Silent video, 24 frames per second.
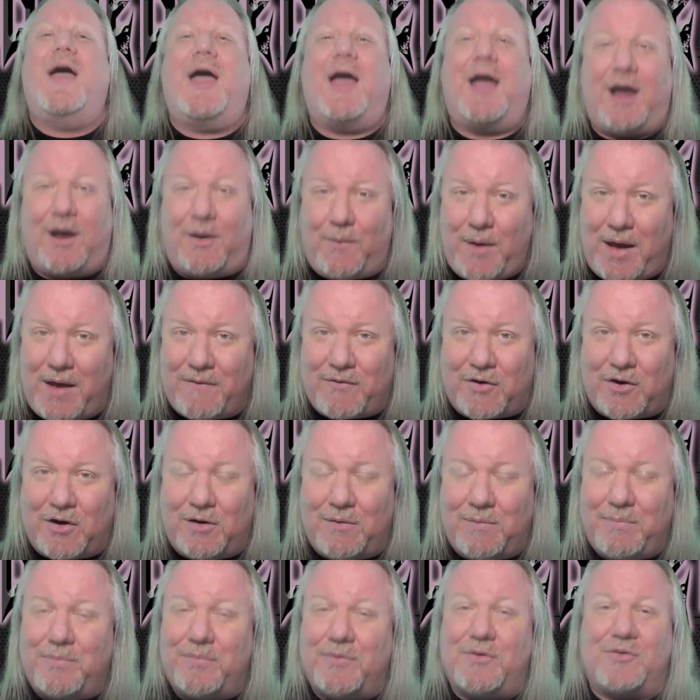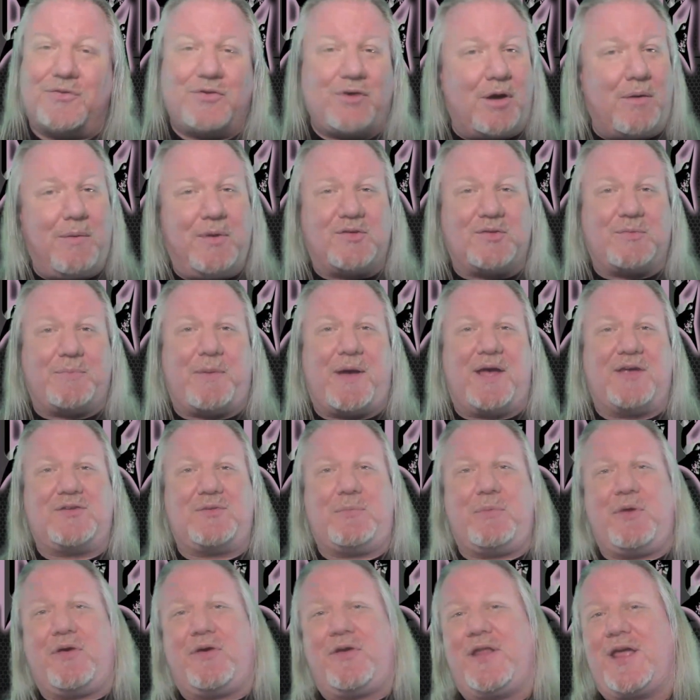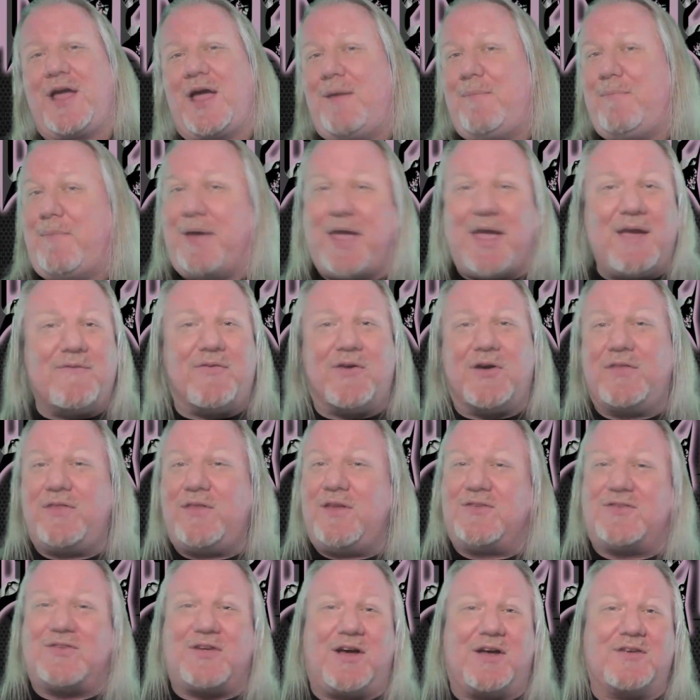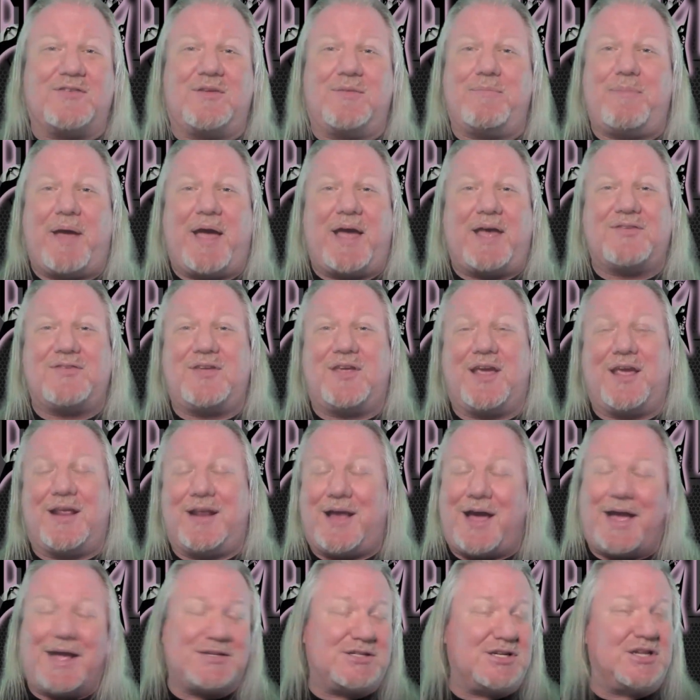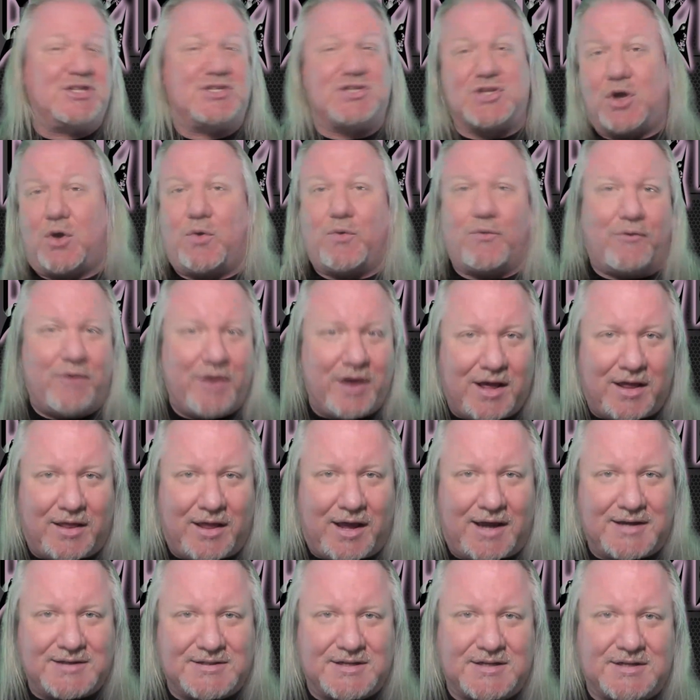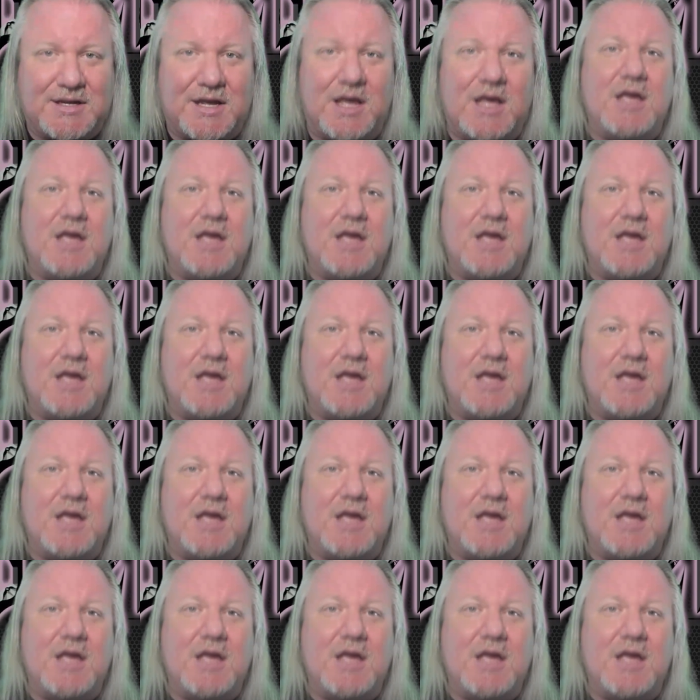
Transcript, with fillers: However, there's always a possibility I may have heard these songs in passing and I just don't realize it.